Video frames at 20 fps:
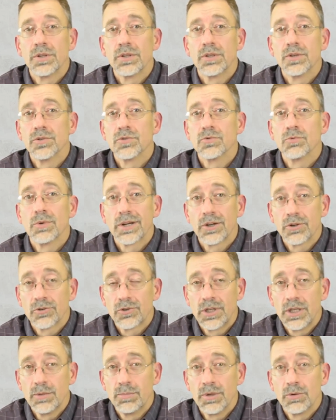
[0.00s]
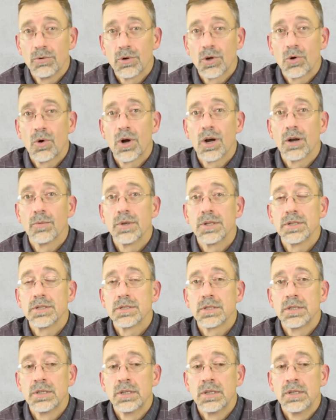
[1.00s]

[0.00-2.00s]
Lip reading: There's record-keeping requirements,